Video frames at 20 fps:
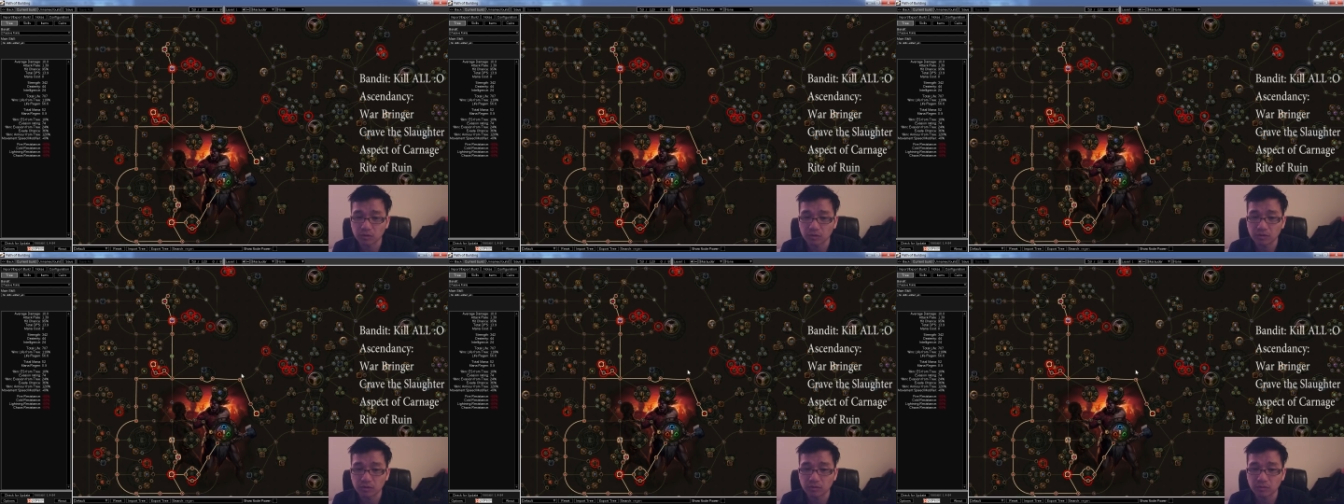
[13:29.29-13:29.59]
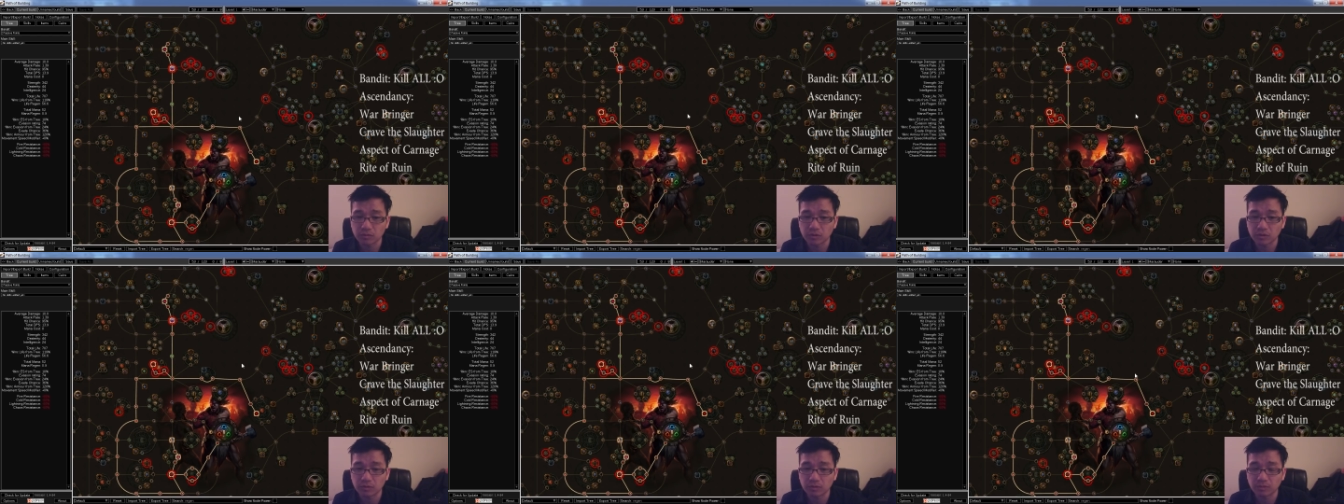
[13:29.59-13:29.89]

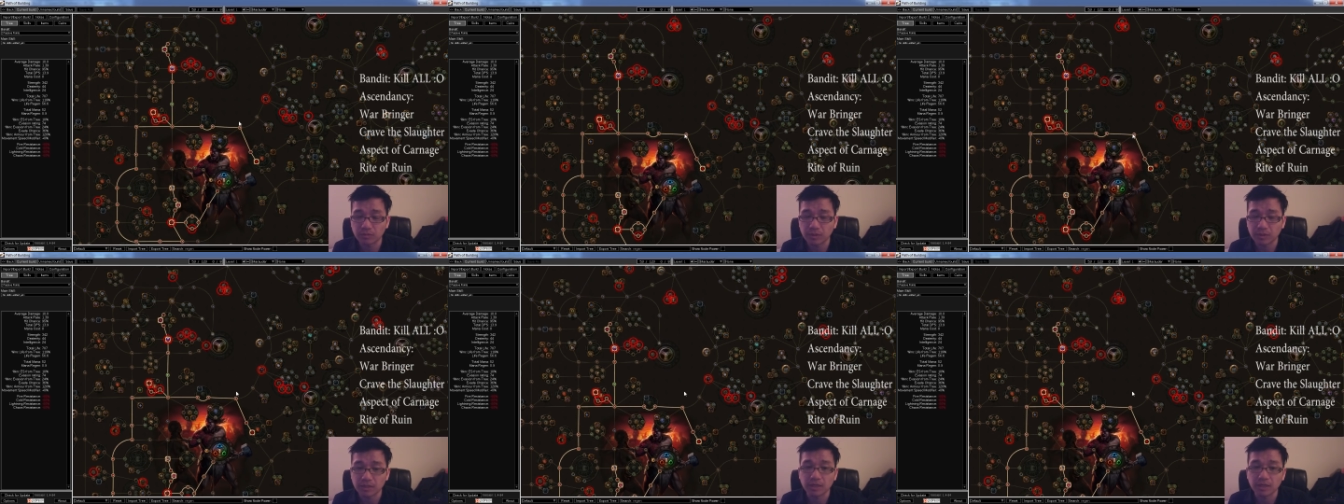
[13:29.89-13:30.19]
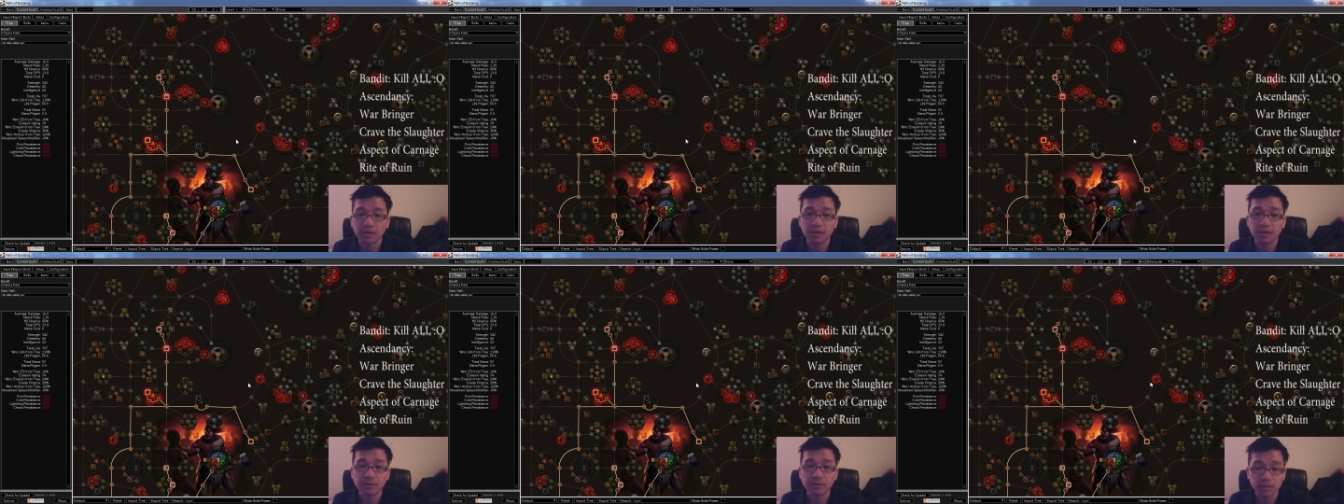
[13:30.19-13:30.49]
Wheel, but uh,
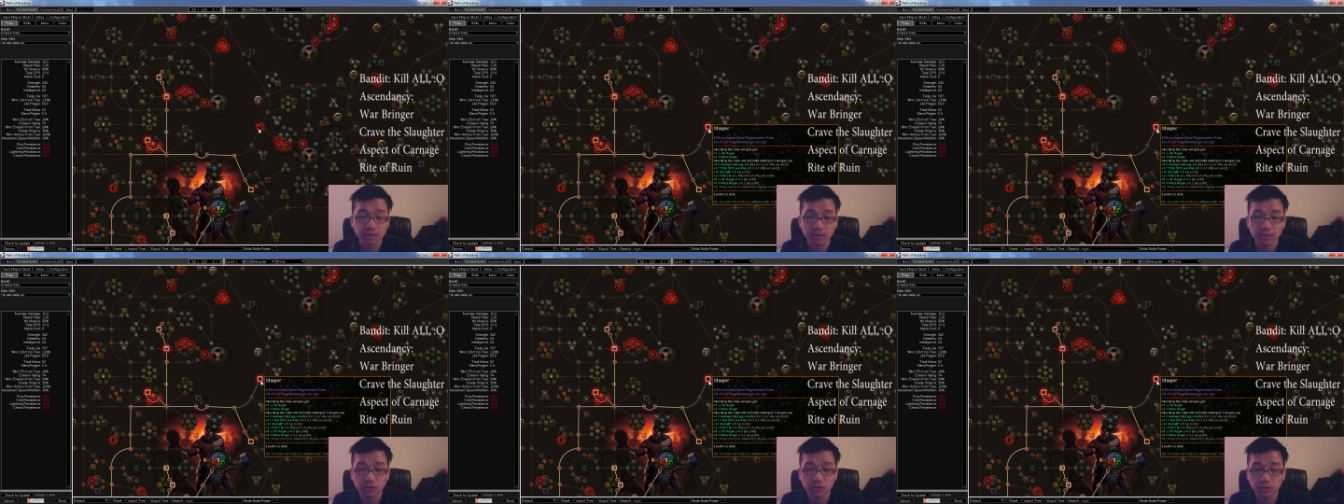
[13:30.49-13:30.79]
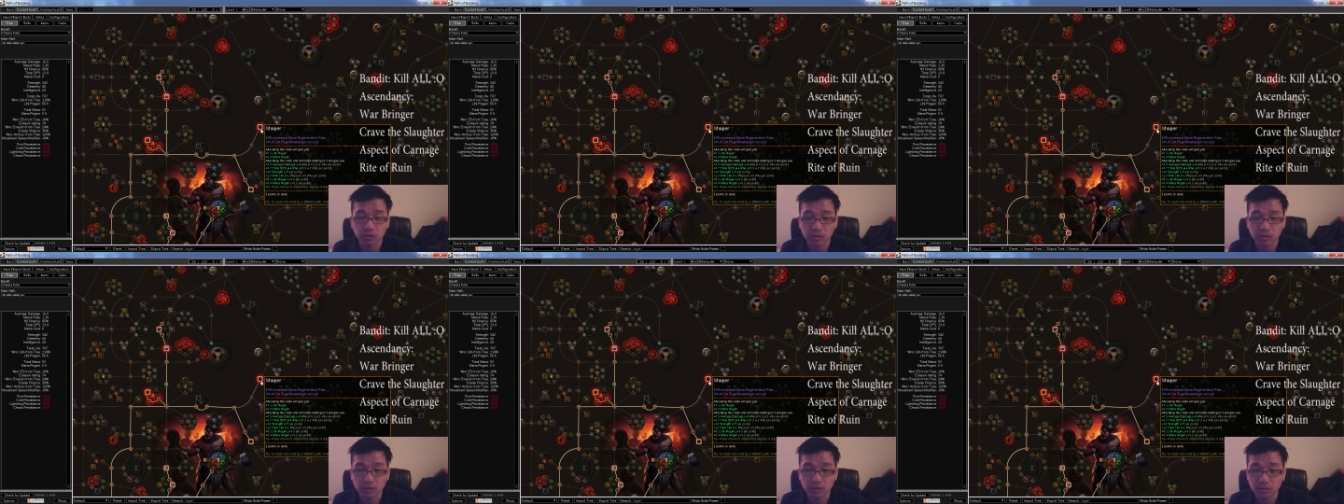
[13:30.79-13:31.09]

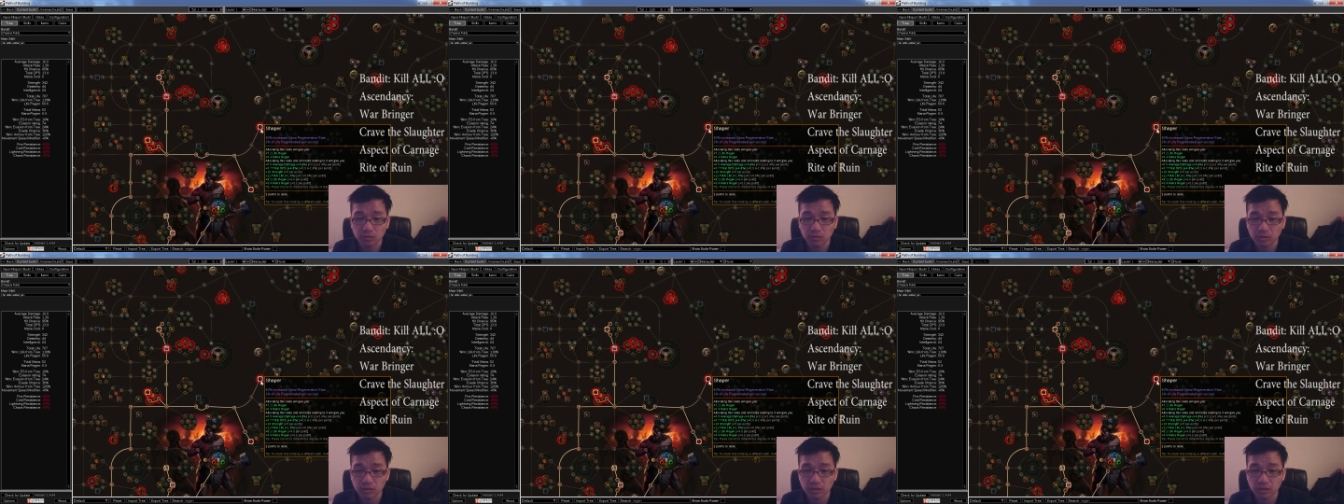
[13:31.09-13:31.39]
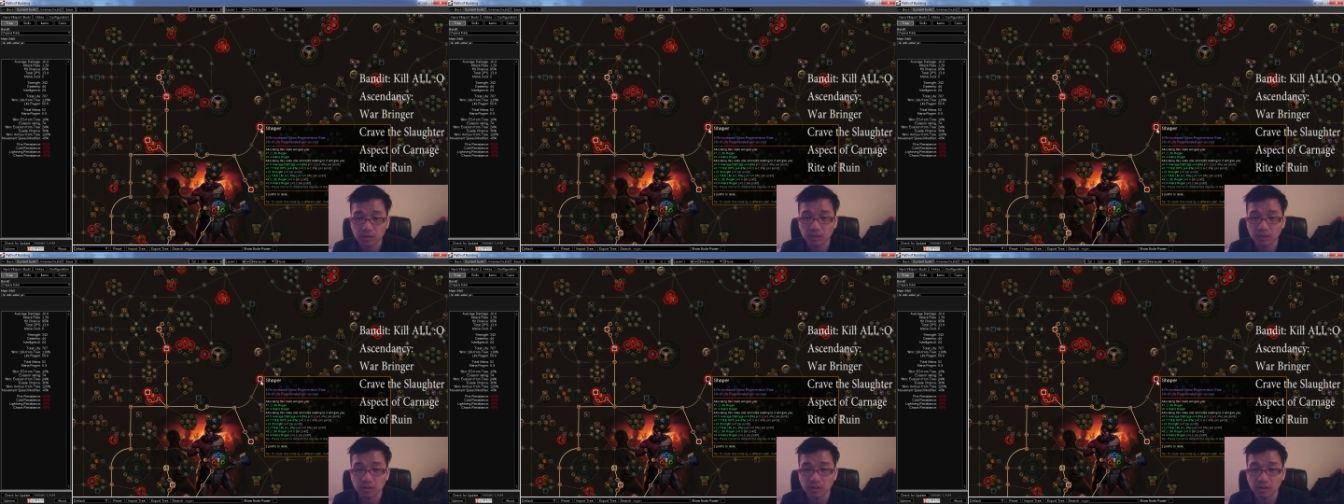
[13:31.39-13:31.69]
Constitution is really
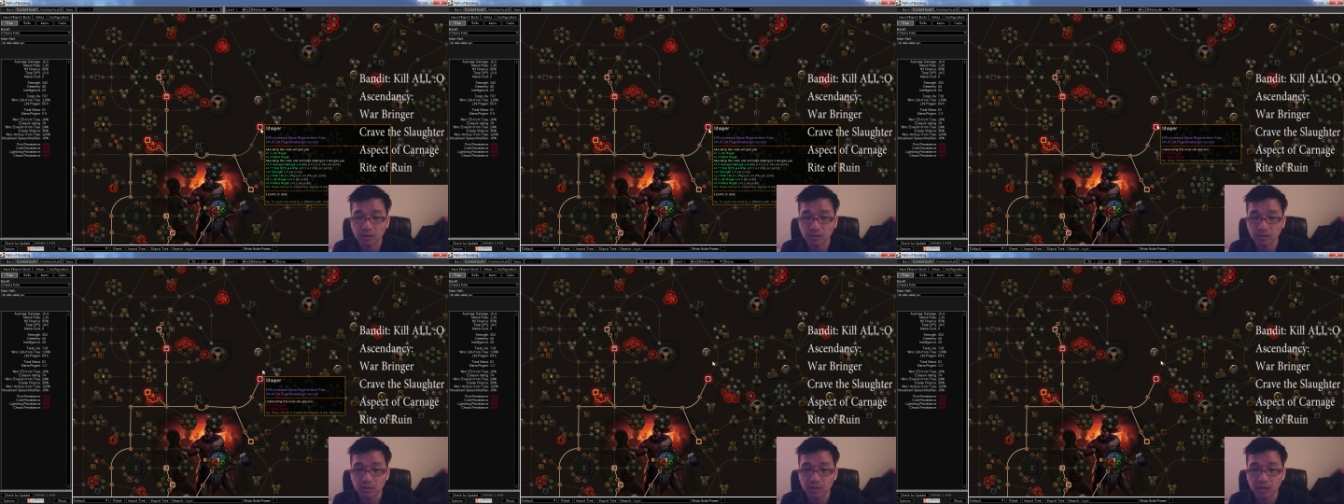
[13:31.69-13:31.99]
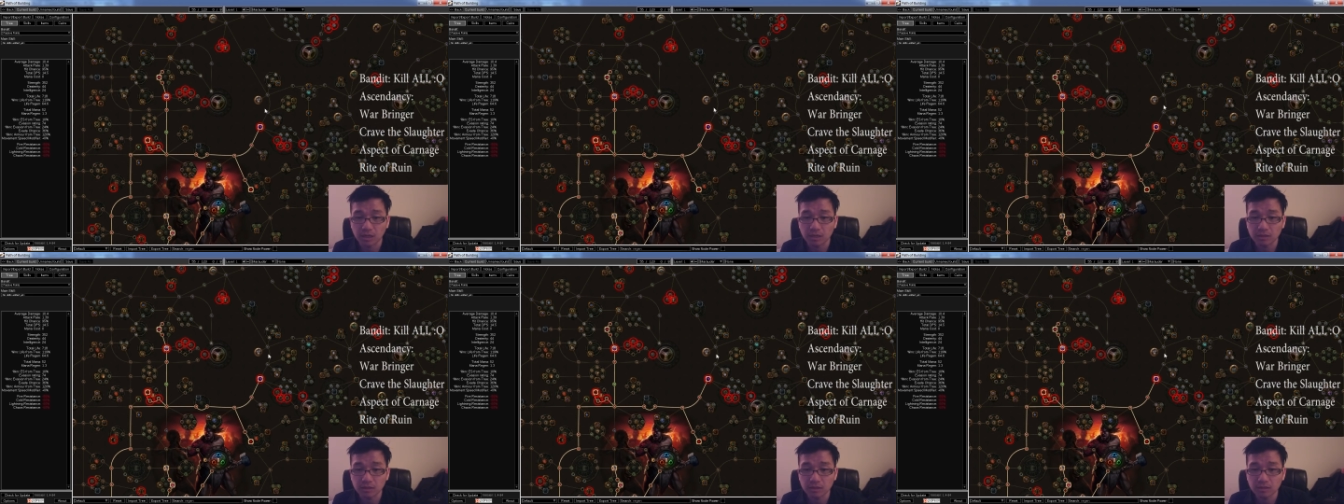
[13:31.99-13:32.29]
good early
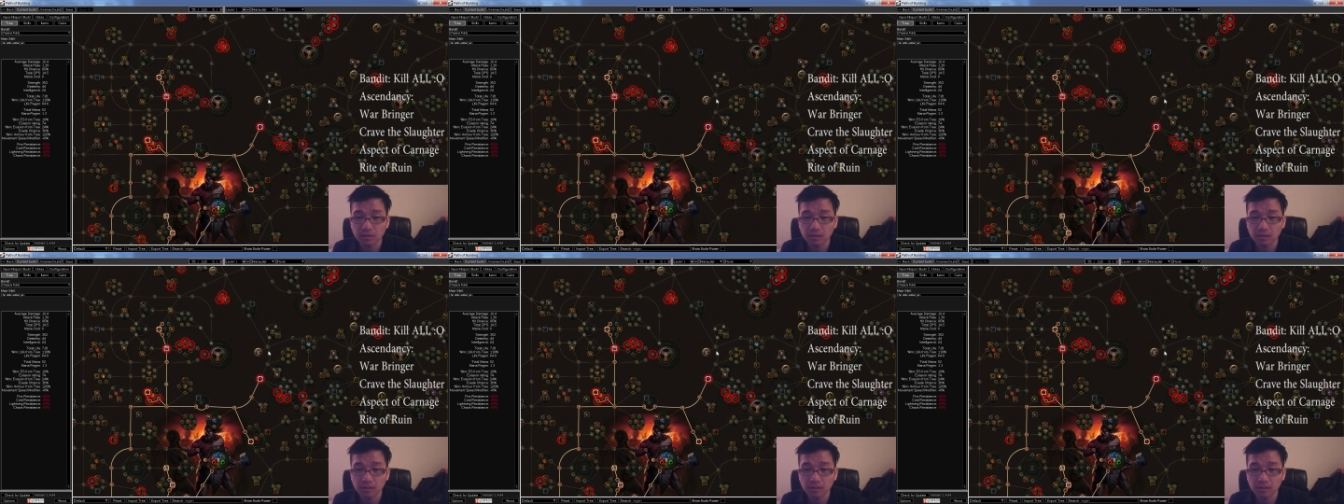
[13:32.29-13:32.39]
on.